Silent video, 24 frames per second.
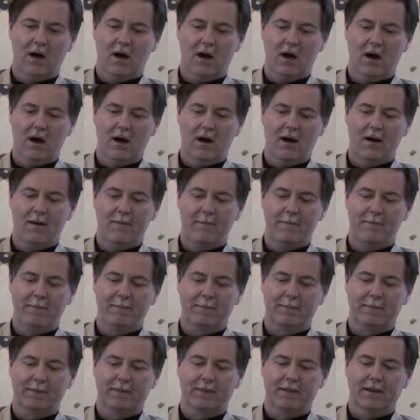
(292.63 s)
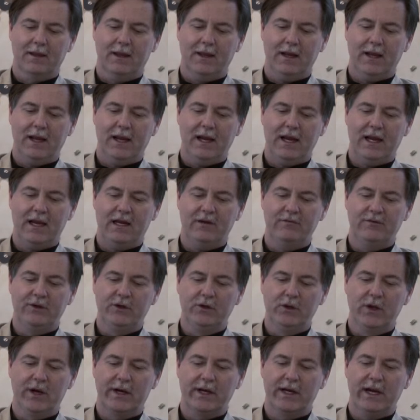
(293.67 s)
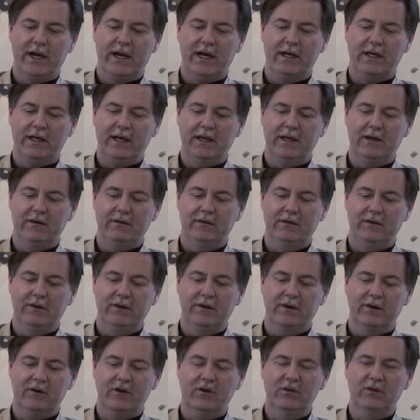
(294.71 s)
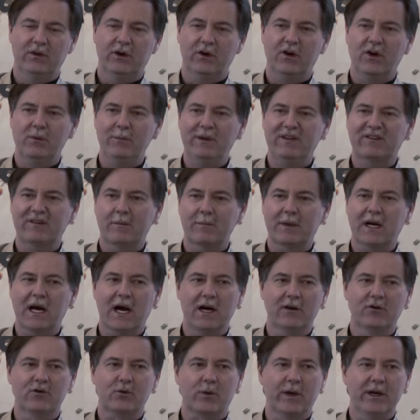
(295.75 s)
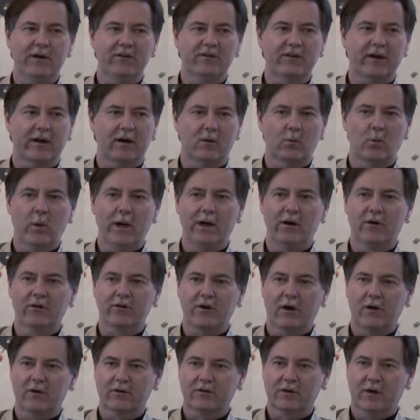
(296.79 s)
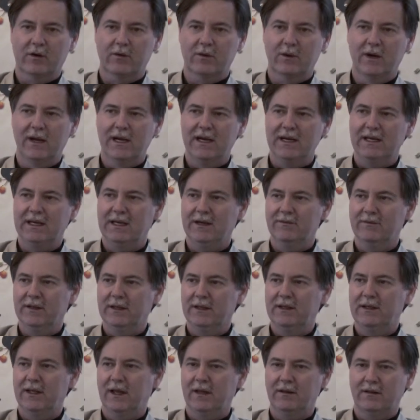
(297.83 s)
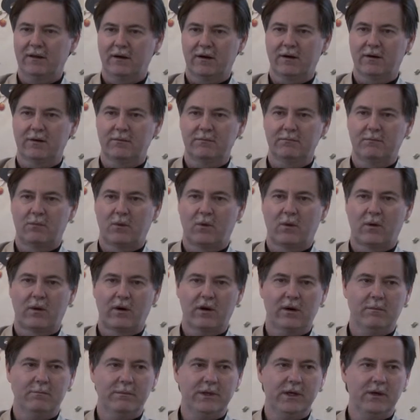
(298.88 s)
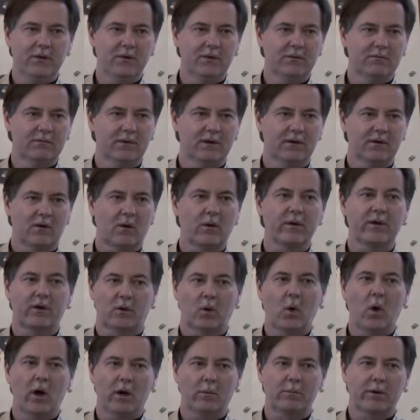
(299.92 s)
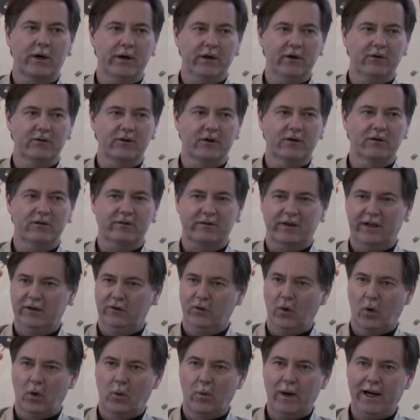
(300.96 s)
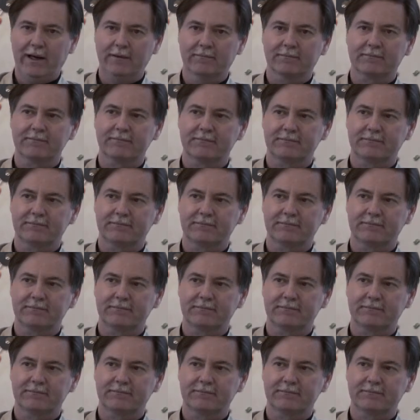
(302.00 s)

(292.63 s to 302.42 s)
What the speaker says: And if you look at, and there could be some countries that are winners also, given that they're more immune or they're oil producers, like Norway.